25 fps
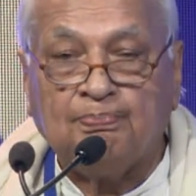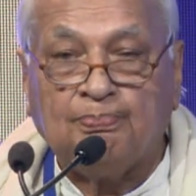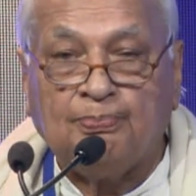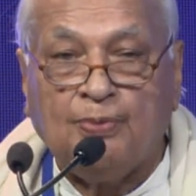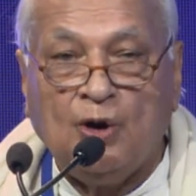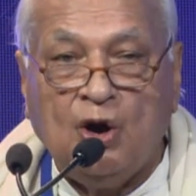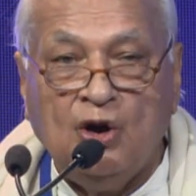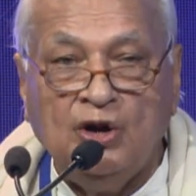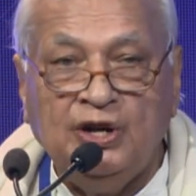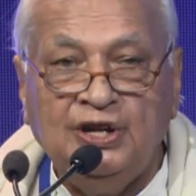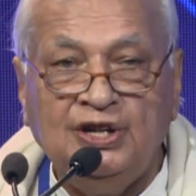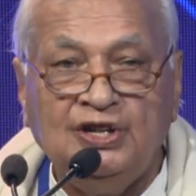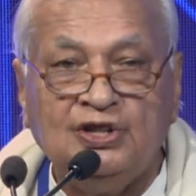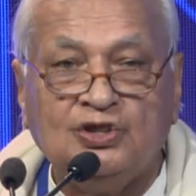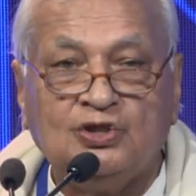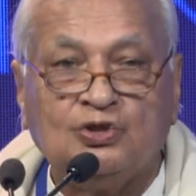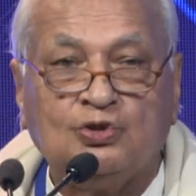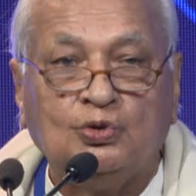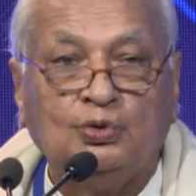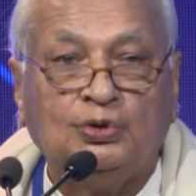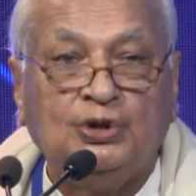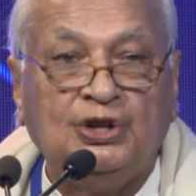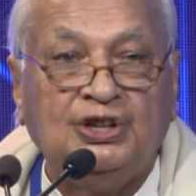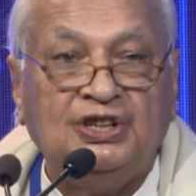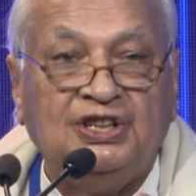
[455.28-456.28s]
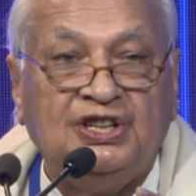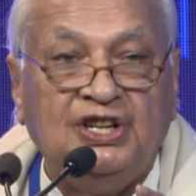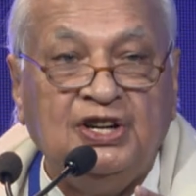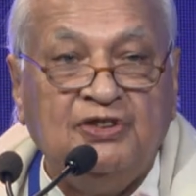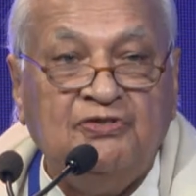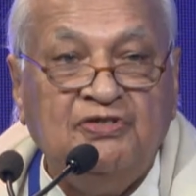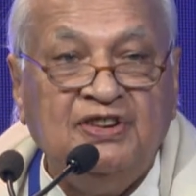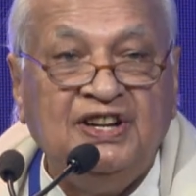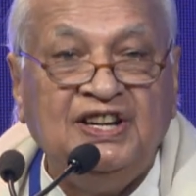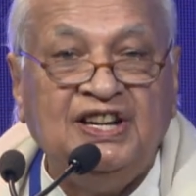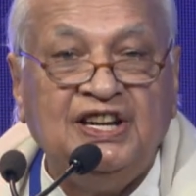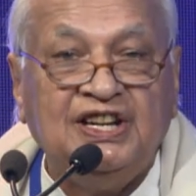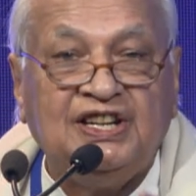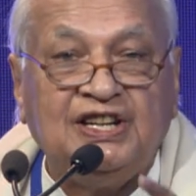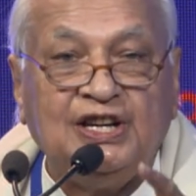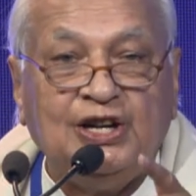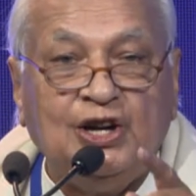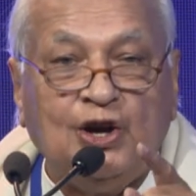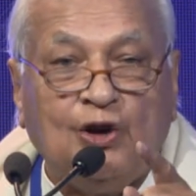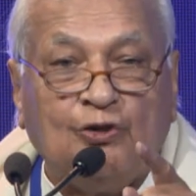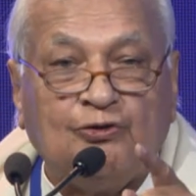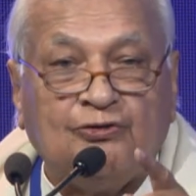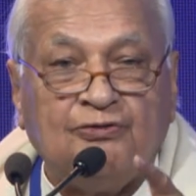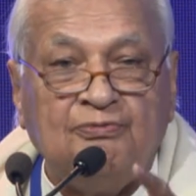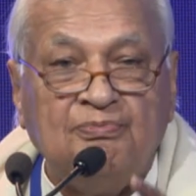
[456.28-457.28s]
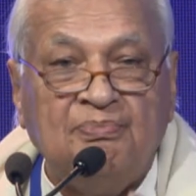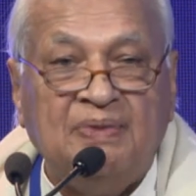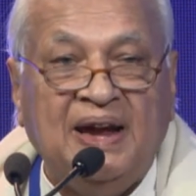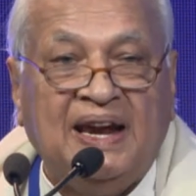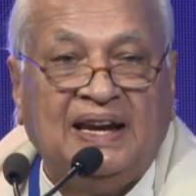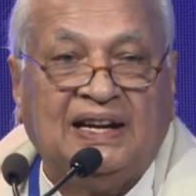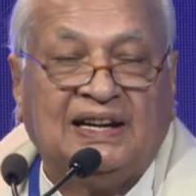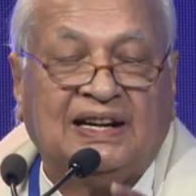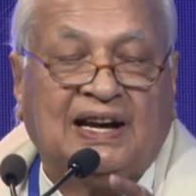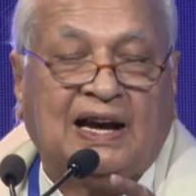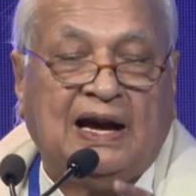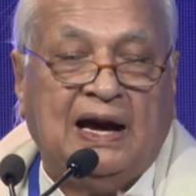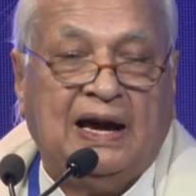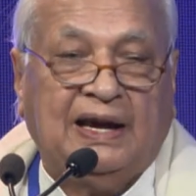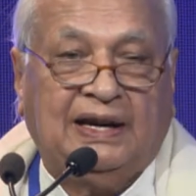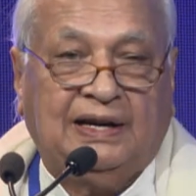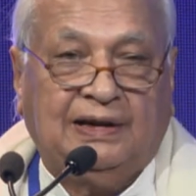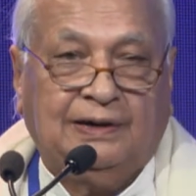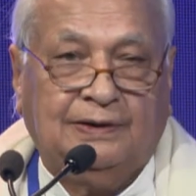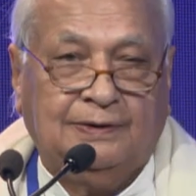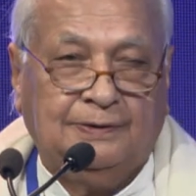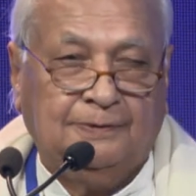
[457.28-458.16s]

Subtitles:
point to the divinity of mankind